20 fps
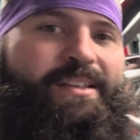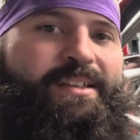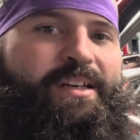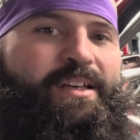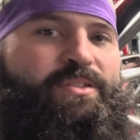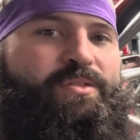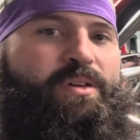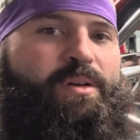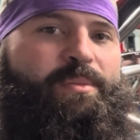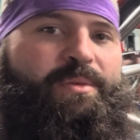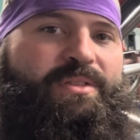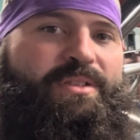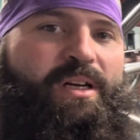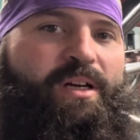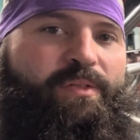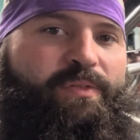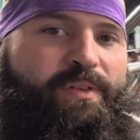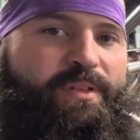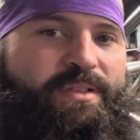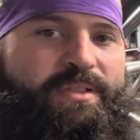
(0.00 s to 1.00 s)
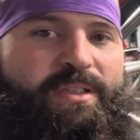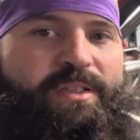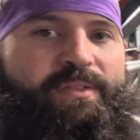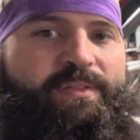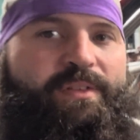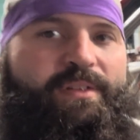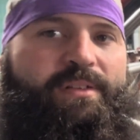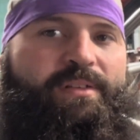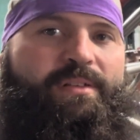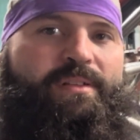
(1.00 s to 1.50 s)
That's where I'm going to stop for this
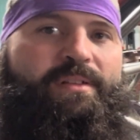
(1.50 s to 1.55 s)
evening.